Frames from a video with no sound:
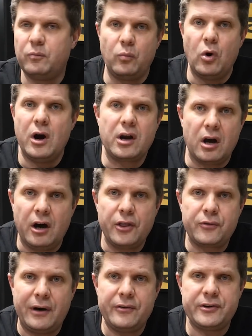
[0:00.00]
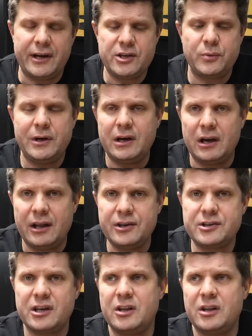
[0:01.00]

work hard throughout the day, so we need a lunch.